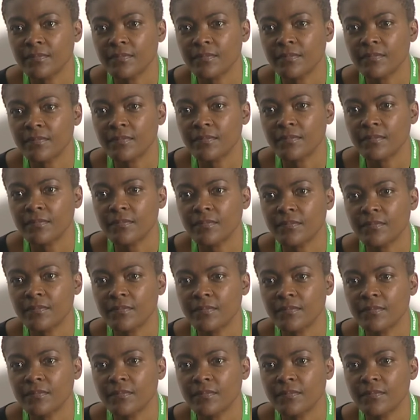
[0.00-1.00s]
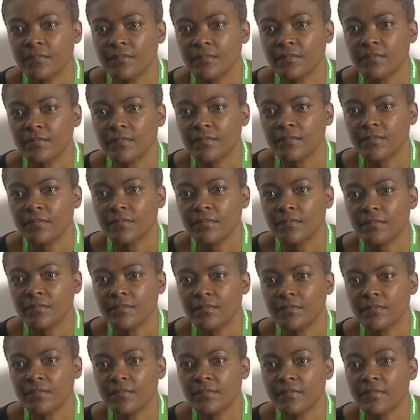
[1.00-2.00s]
Will that be linking in with the European
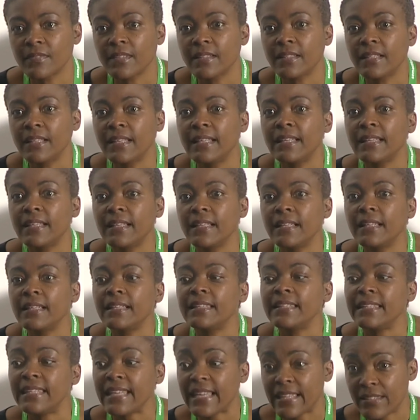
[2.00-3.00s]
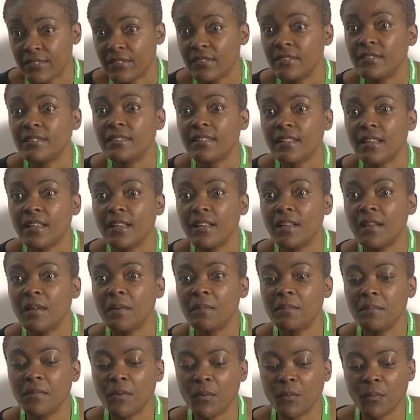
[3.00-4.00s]
initiative on orphan works? Yes.
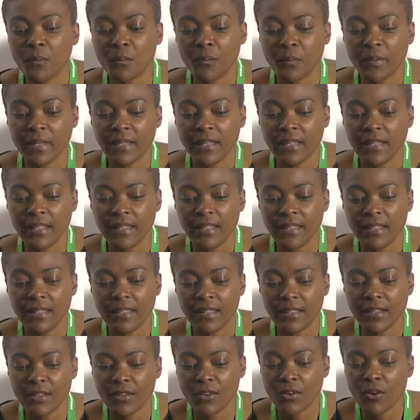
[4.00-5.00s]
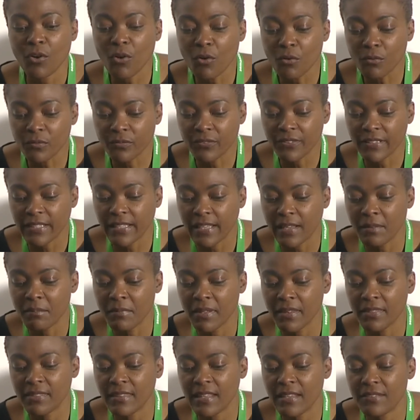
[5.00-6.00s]
Um, we hopefully, I
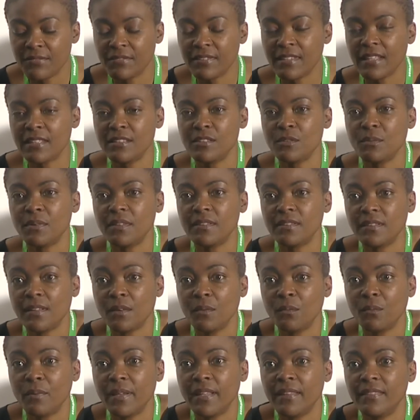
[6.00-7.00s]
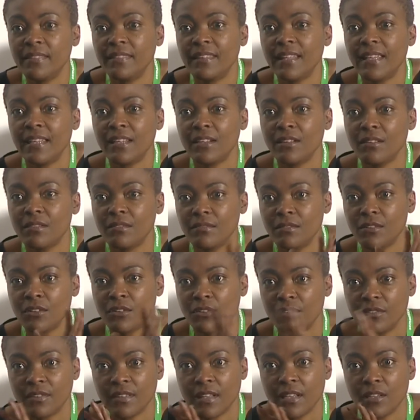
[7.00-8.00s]
mean, they've said to us that when they,
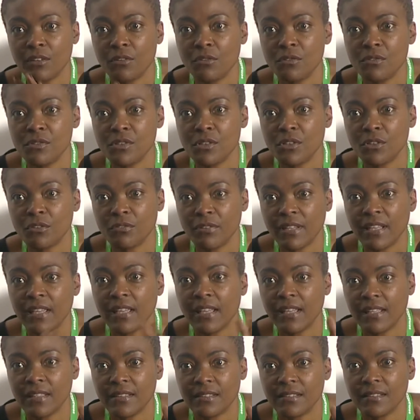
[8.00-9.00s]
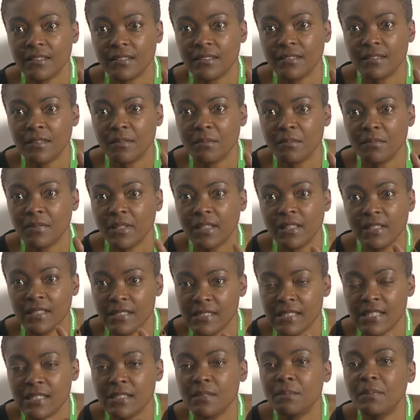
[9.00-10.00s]
because they're going to create some kind
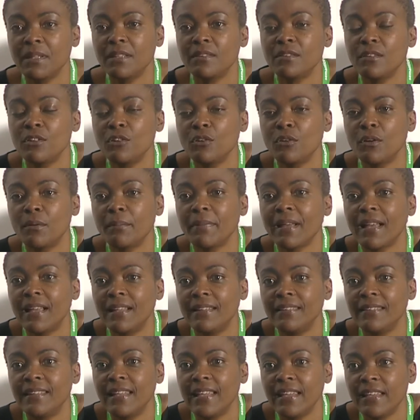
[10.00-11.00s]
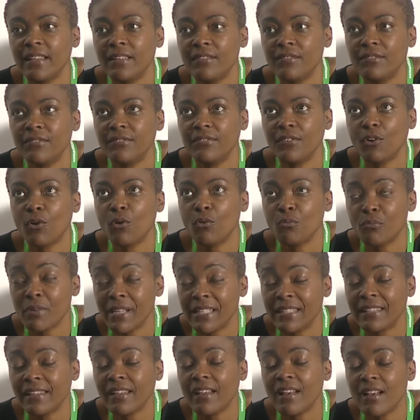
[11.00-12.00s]
of database in Europe, and they have
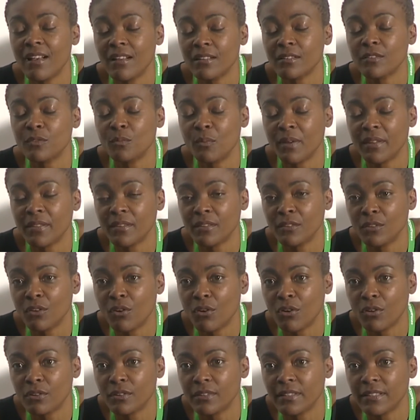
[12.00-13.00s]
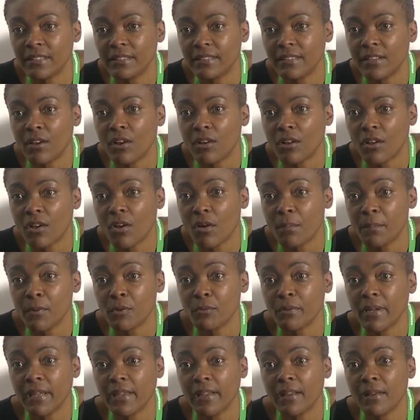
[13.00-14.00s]
already asked whether or not the
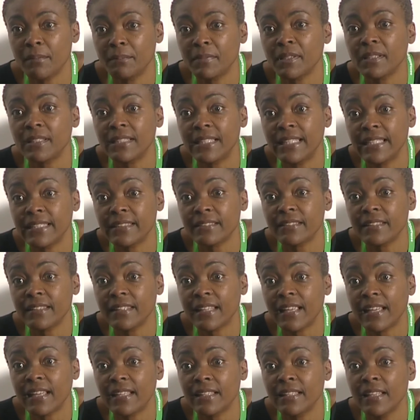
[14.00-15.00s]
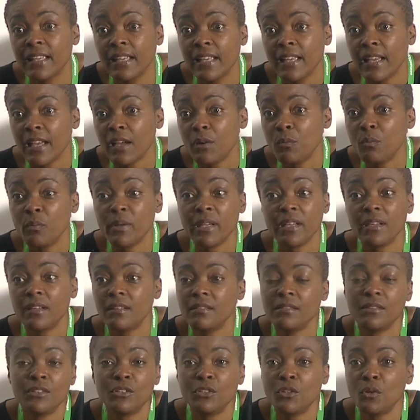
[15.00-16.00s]
Copyright Hub could link to that. And we,
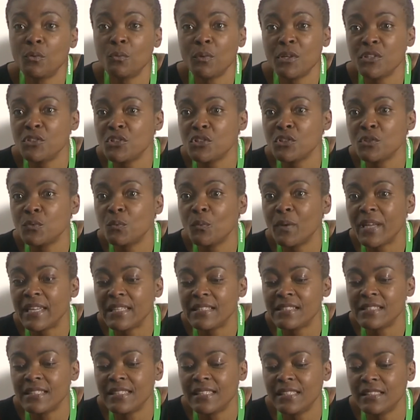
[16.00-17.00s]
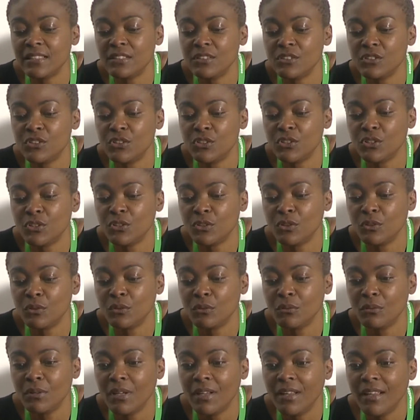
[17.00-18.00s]
are, you know, we're just waiting
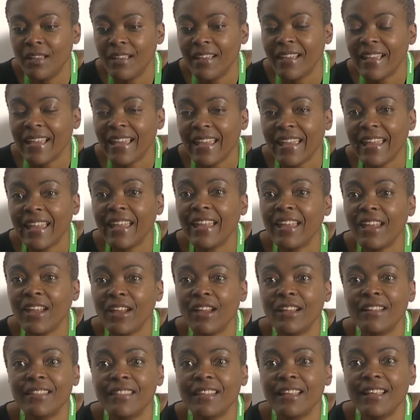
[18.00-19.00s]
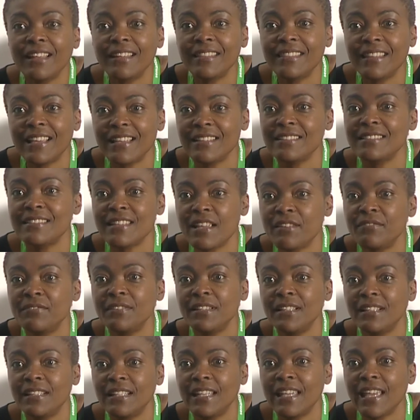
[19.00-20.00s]
to hear that that's
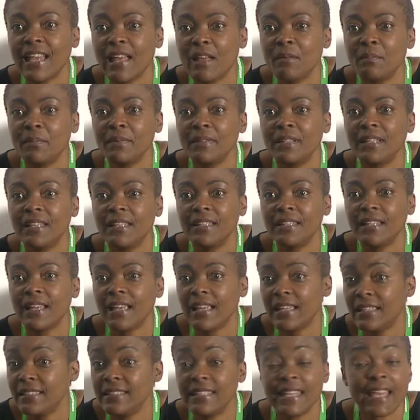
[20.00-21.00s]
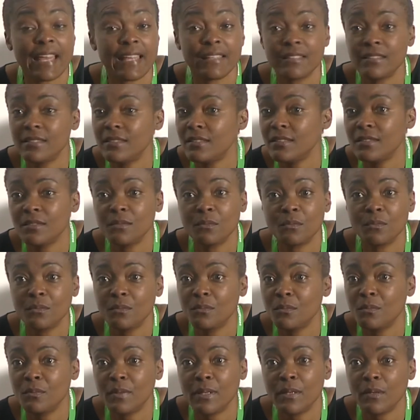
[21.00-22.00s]
definitely happening, and yes,
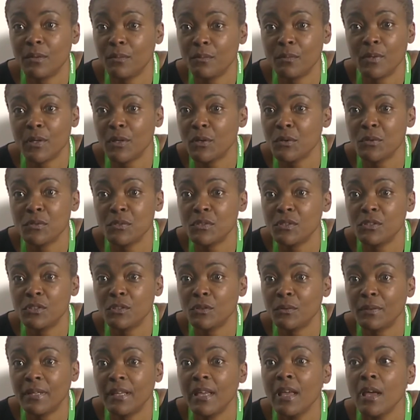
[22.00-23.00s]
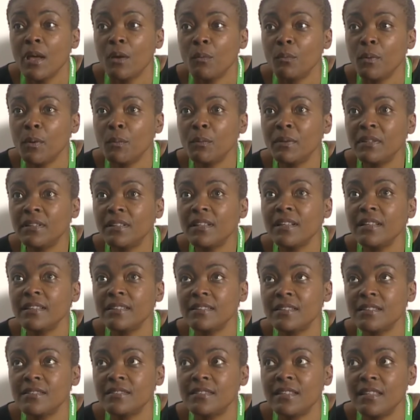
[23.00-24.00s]
we, we're going to do it. We would
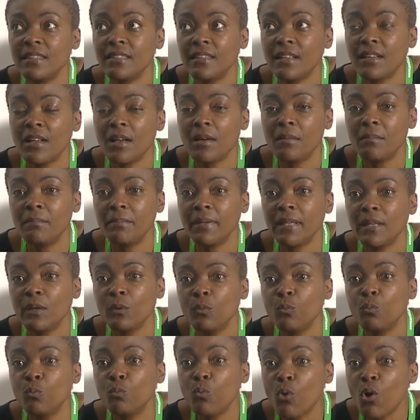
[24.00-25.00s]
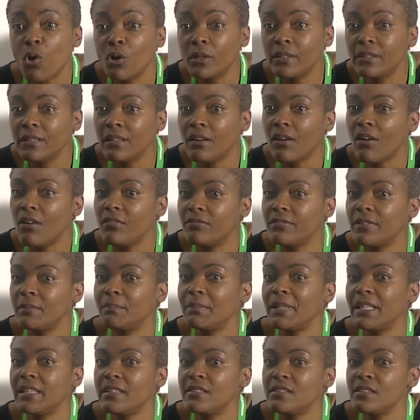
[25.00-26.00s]
like to see the hub being one of the
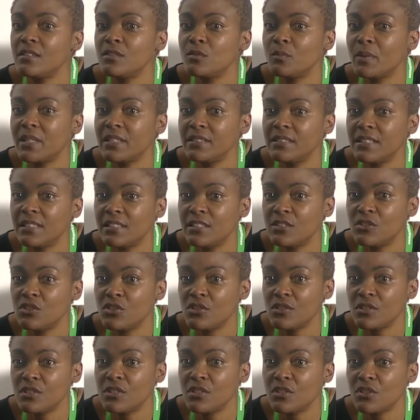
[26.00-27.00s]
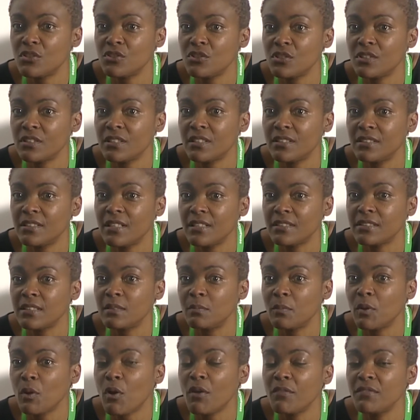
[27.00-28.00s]
places where diligent search is
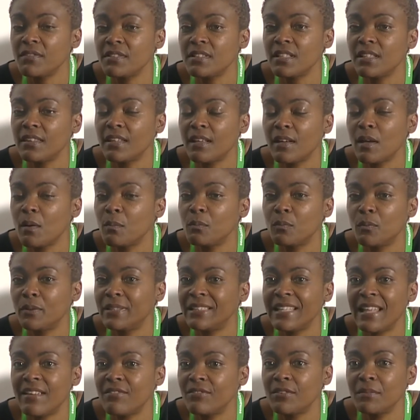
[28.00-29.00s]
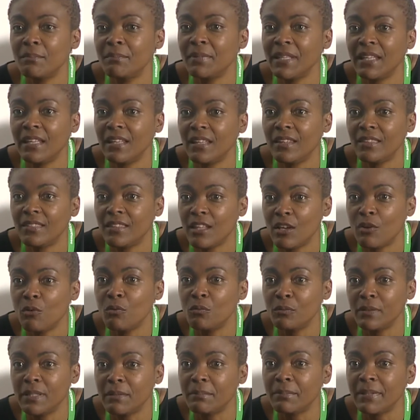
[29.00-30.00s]
conducted, but obviously the hub will never be the
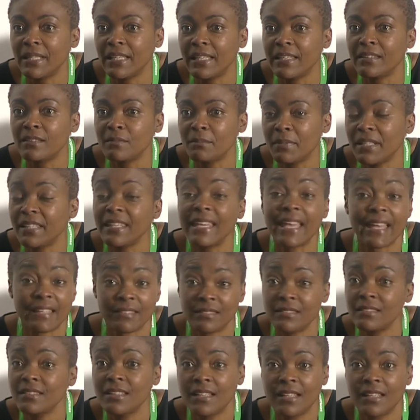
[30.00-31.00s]
only place, but yes.